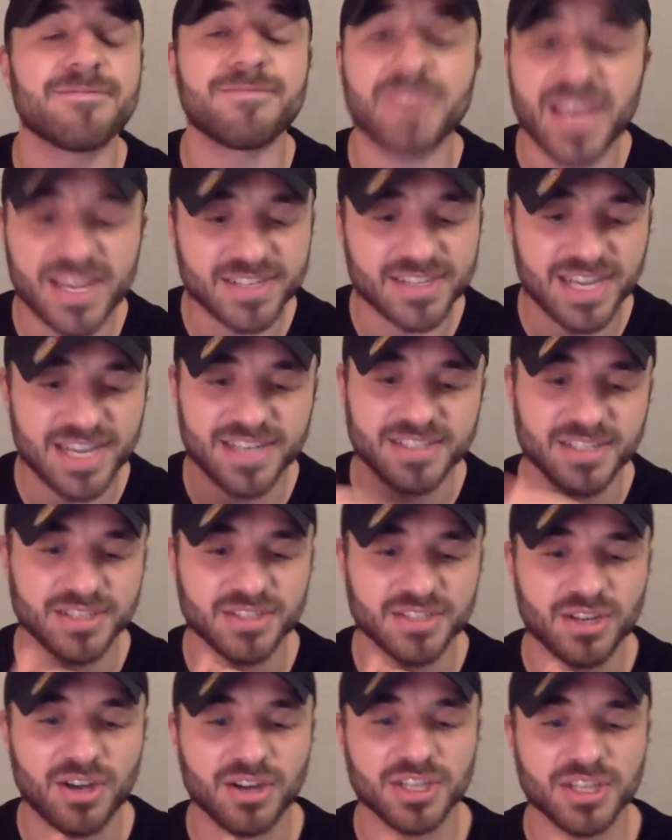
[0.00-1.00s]
Fantastic
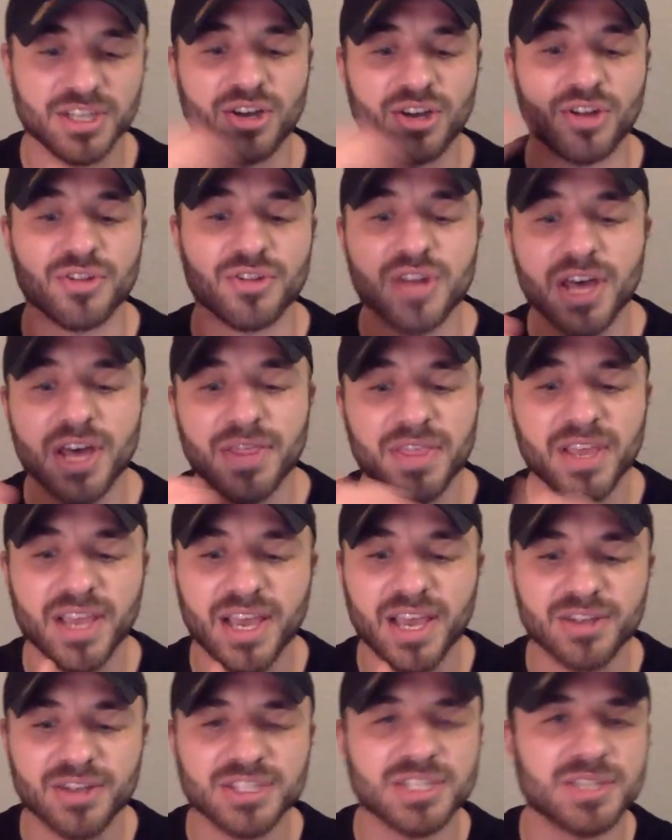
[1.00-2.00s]
song. It's called
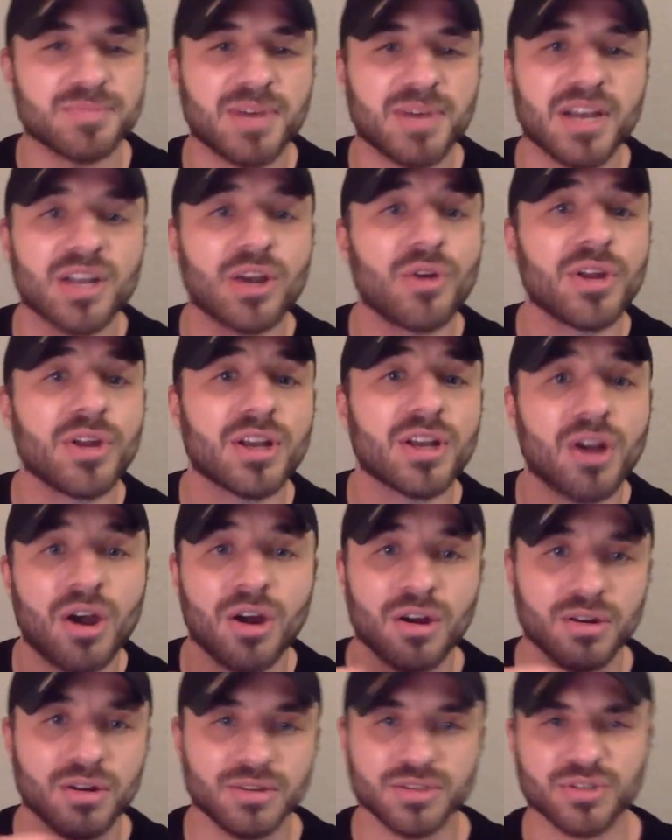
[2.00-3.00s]
Nothing Else, and it's by Cody
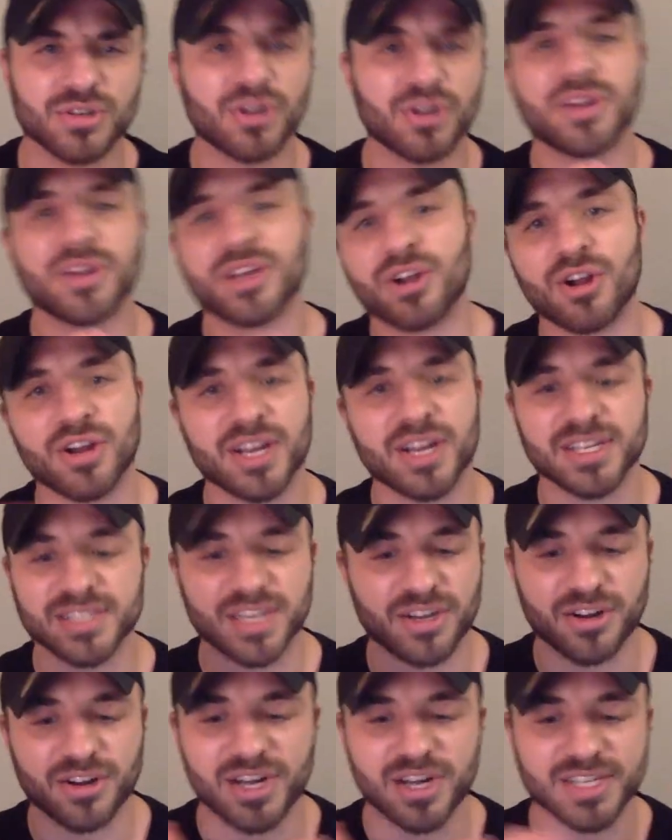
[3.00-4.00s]
Carnes, or Cody Carnes.
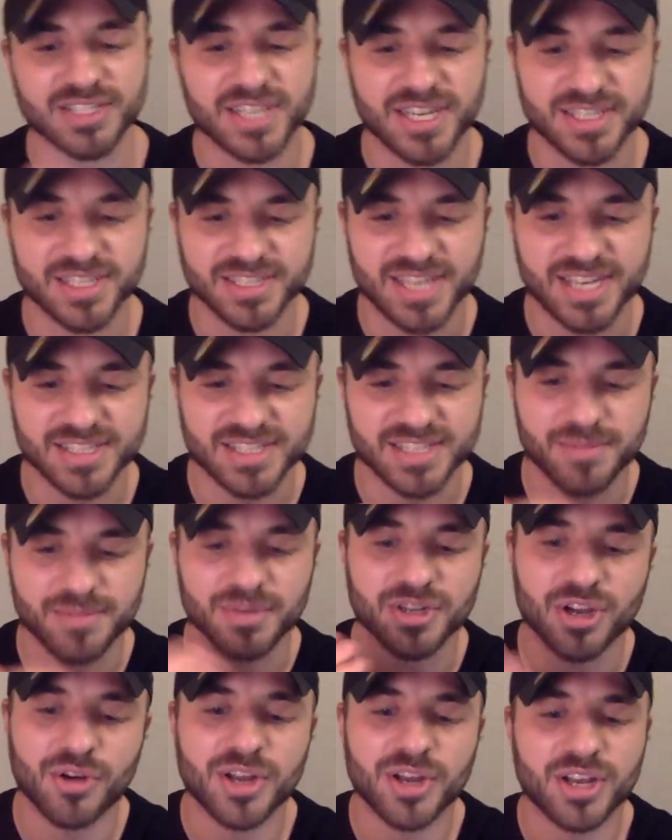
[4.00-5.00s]
I don't know how to say his last name,
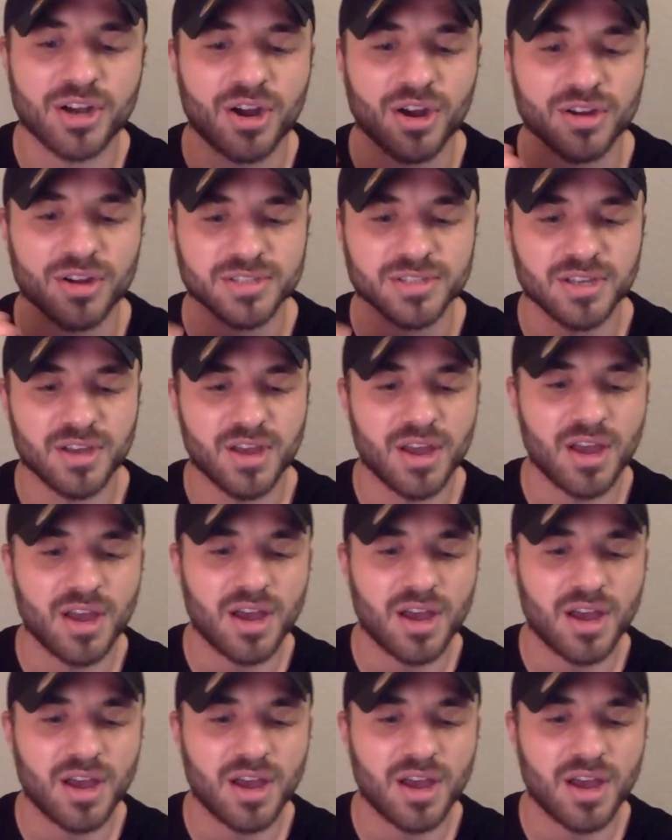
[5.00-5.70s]
but Cody Carnes.